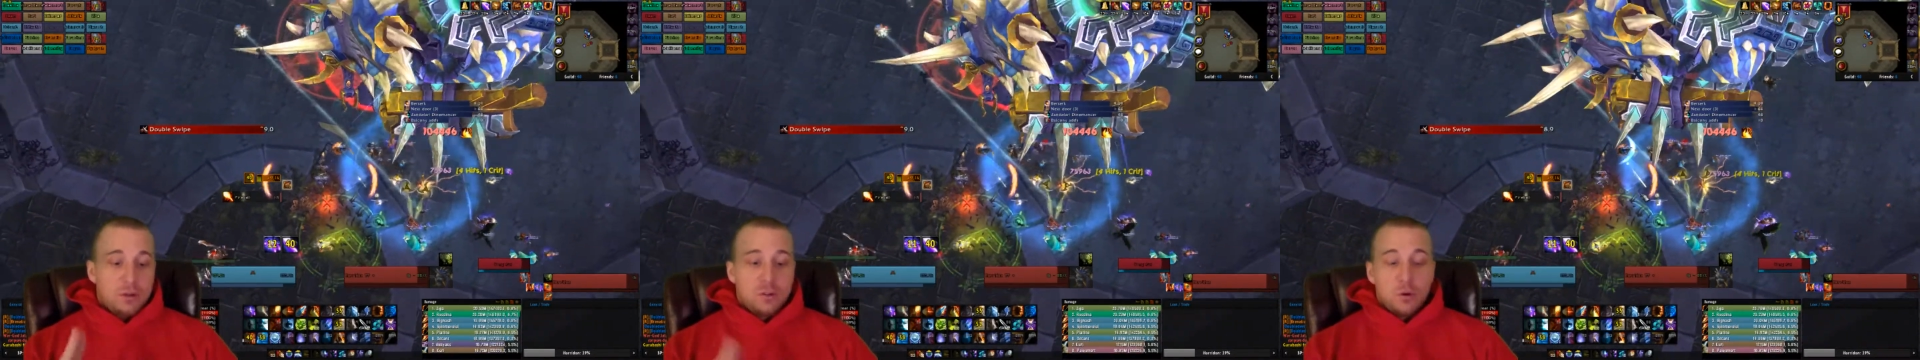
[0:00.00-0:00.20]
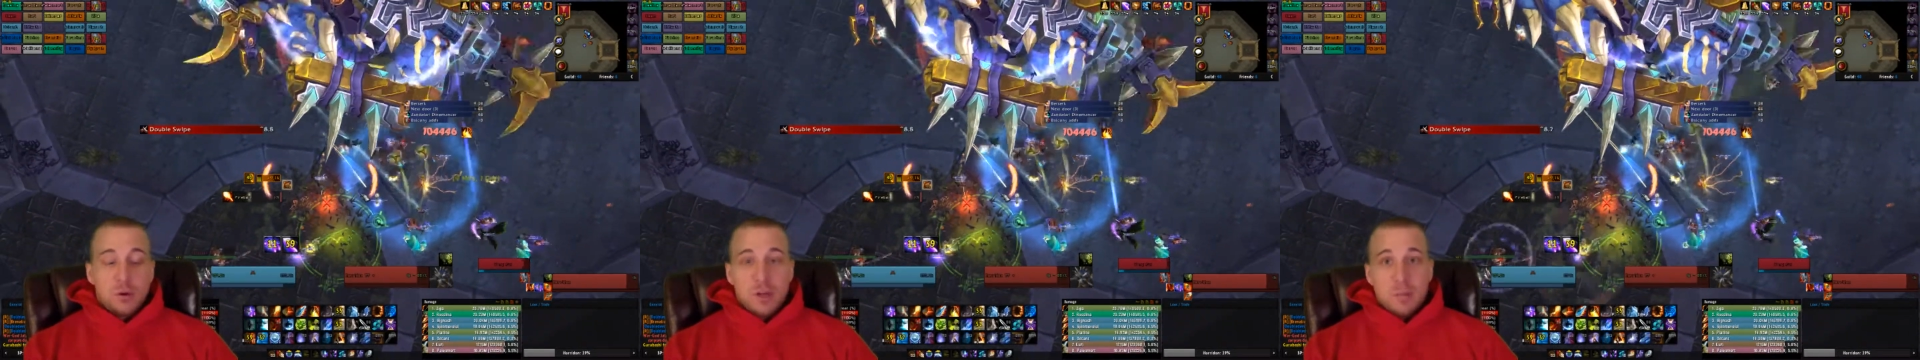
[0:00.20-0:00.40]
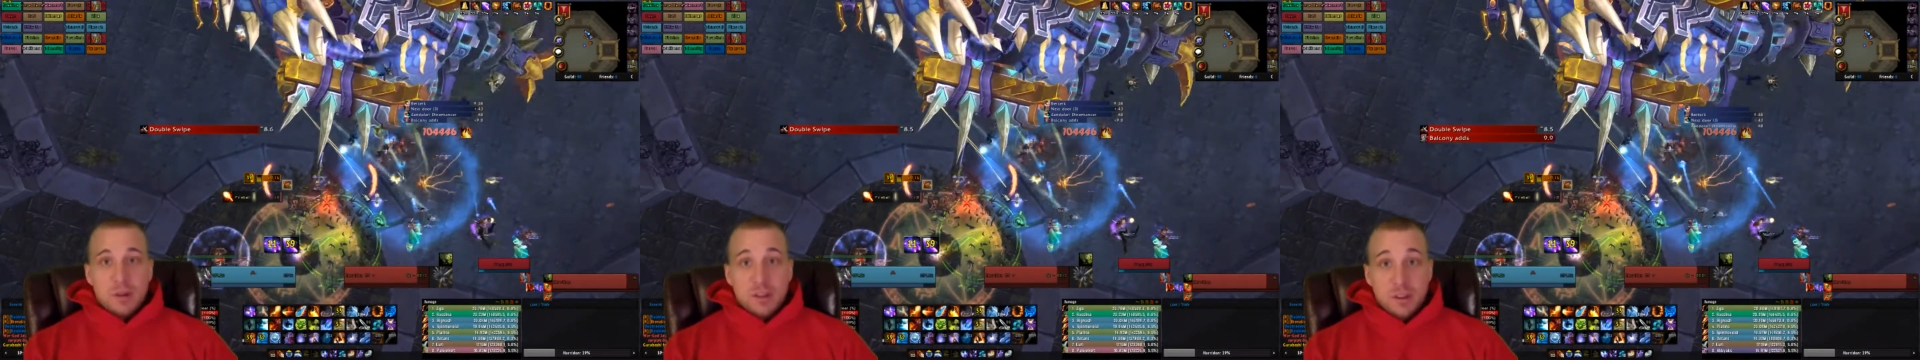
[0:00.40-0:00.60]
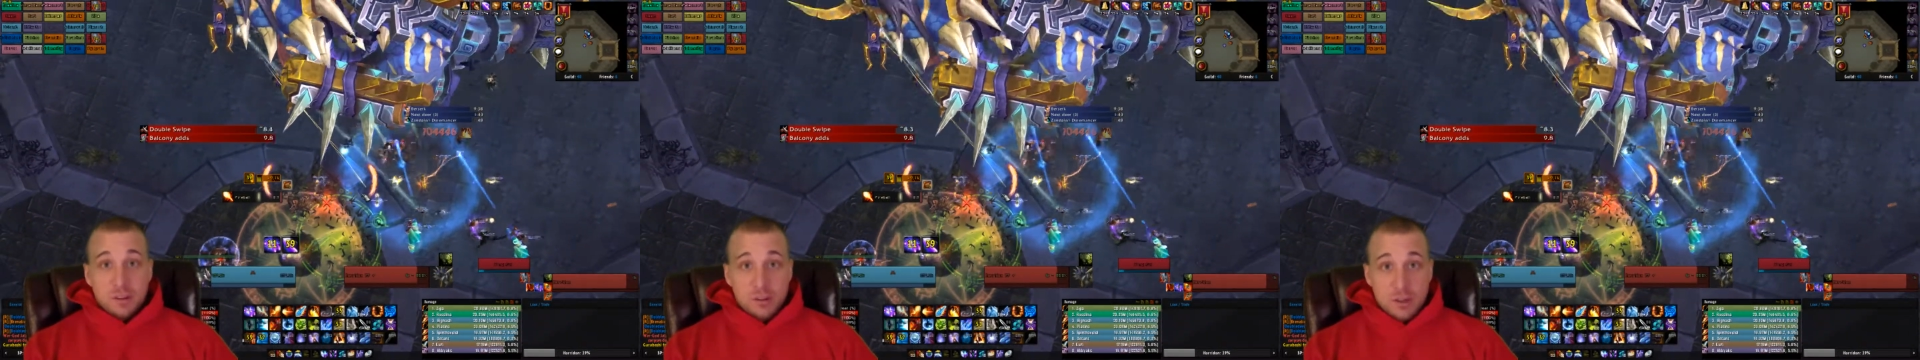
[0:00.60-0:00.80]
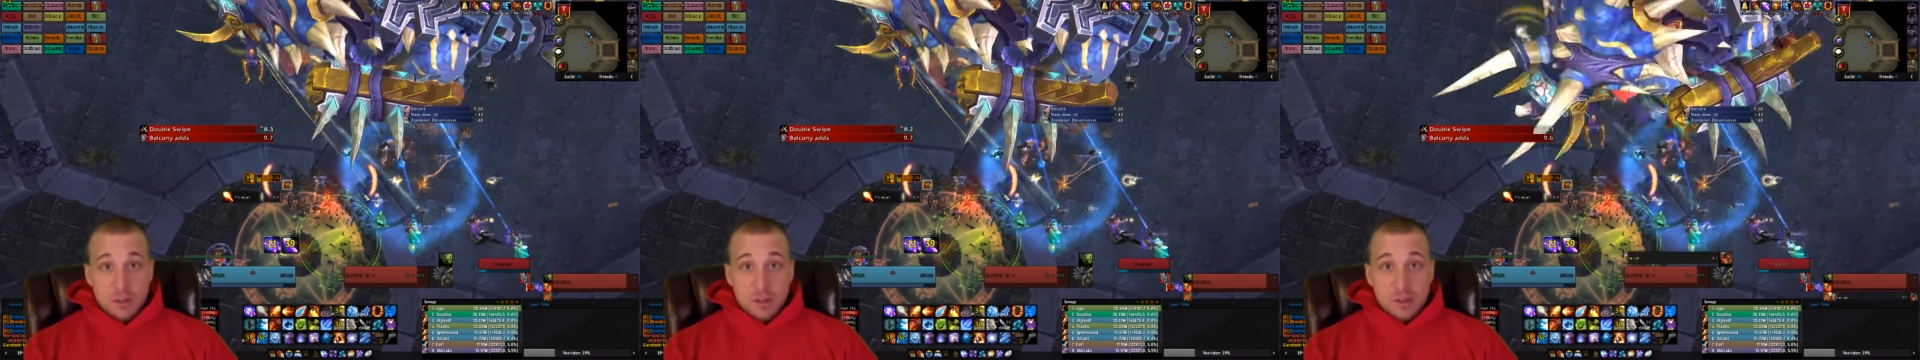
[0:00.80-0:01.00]
there's going to be
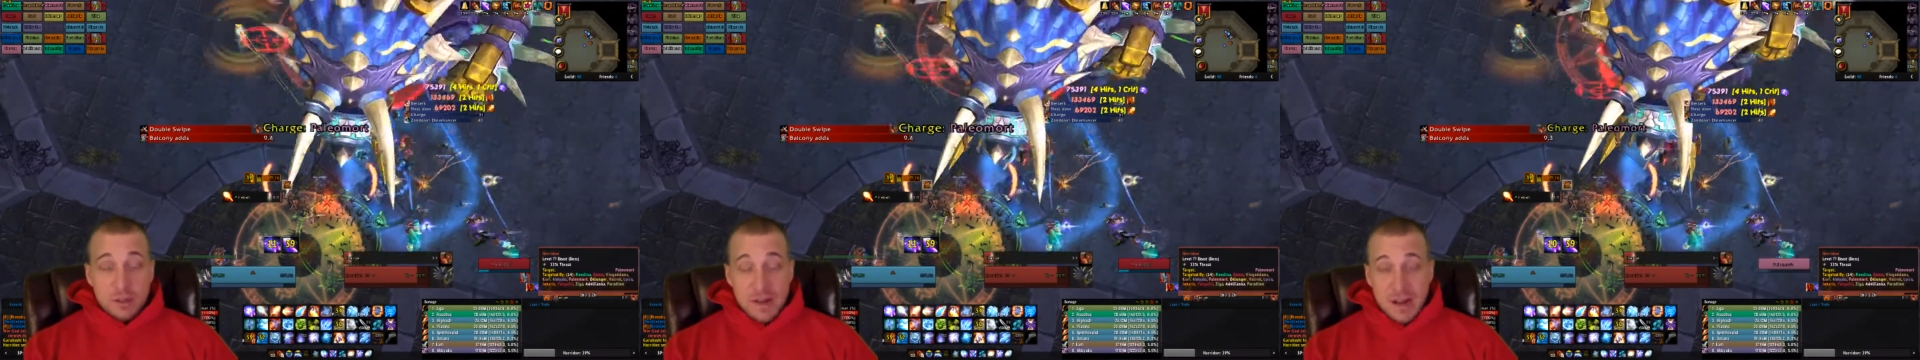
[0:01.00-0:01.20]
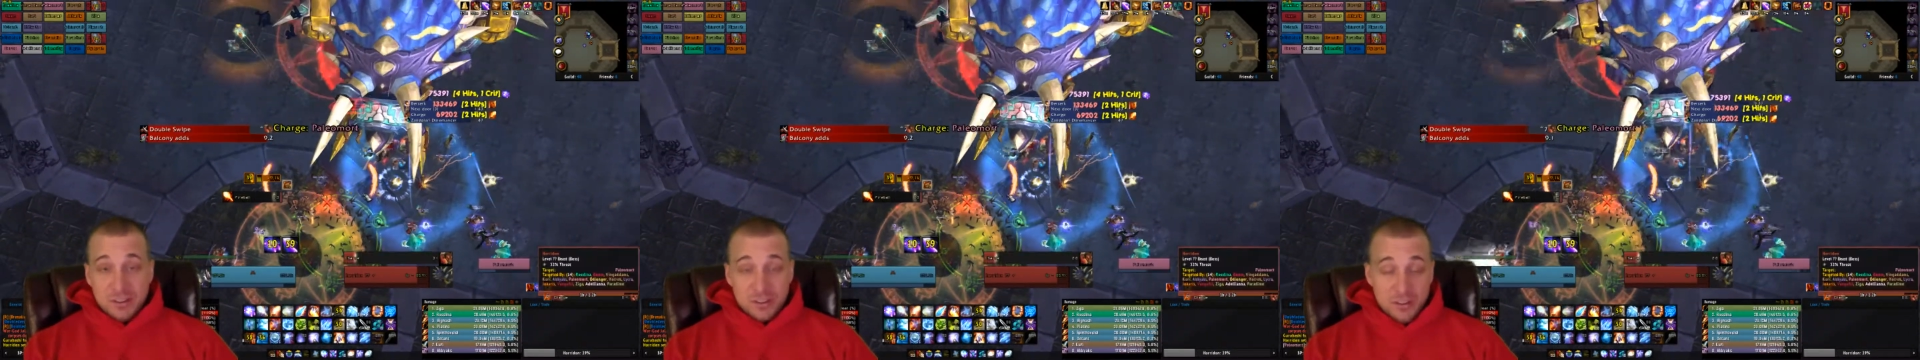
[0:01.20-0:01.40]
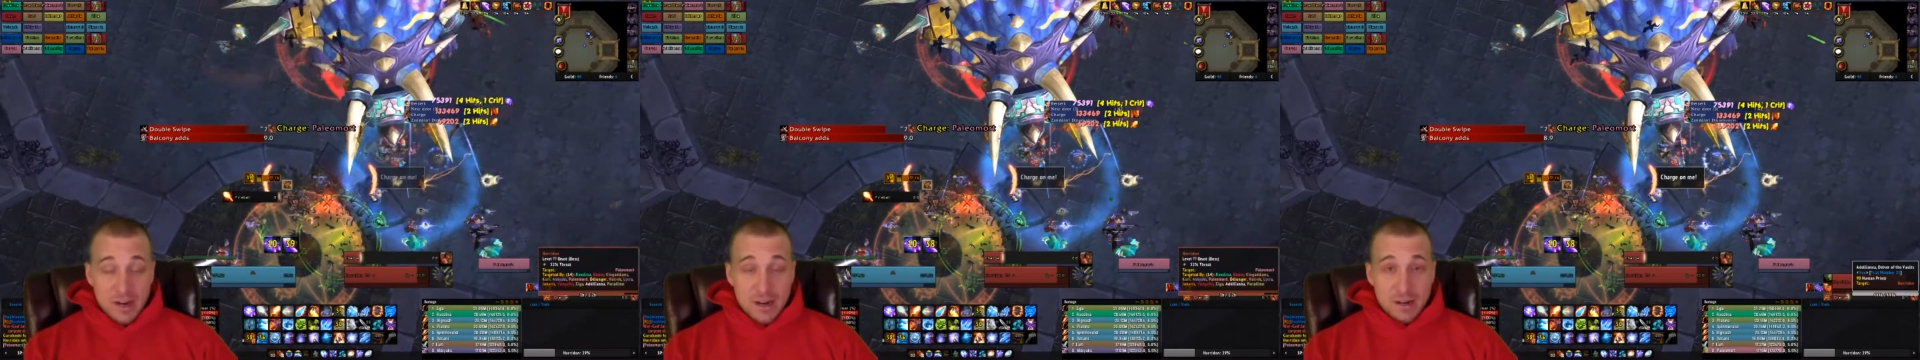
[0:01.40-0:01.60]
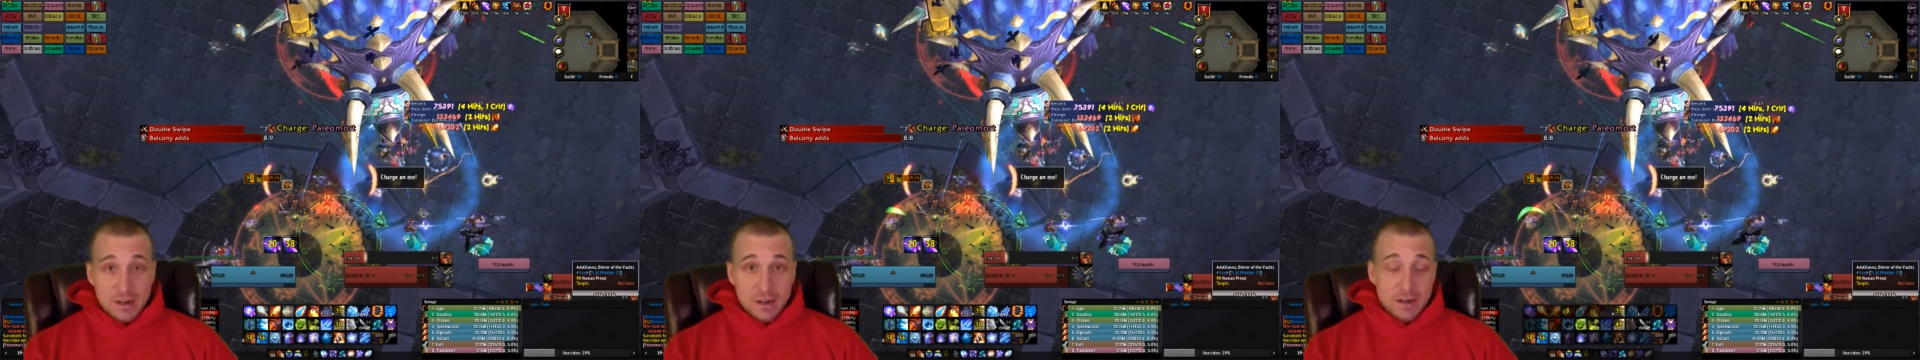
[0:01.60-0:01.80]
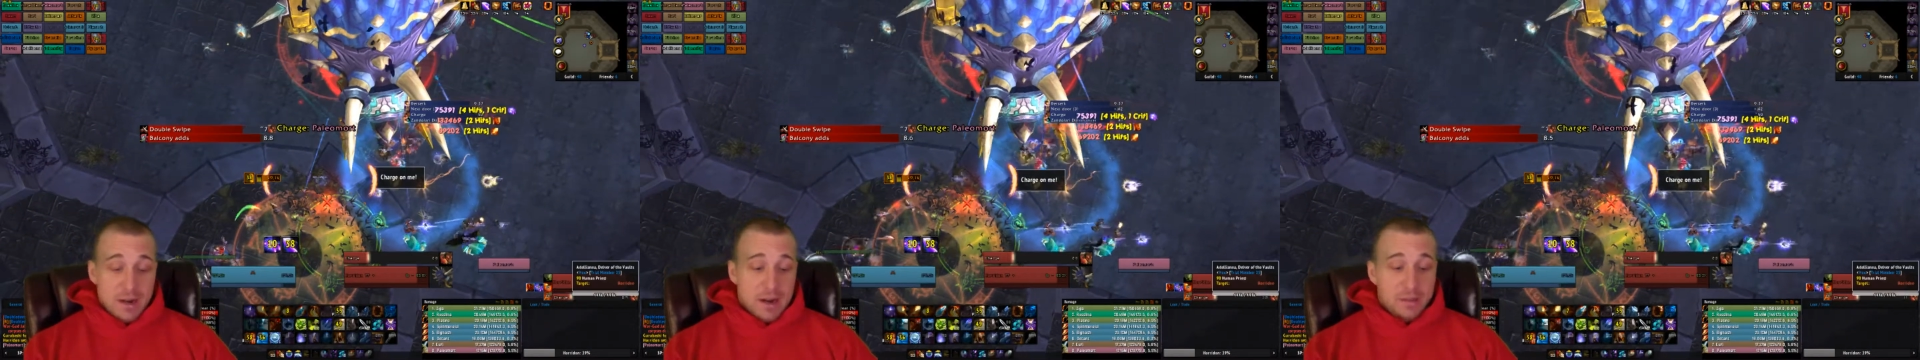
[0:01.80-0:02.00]
things that you need to not stand in,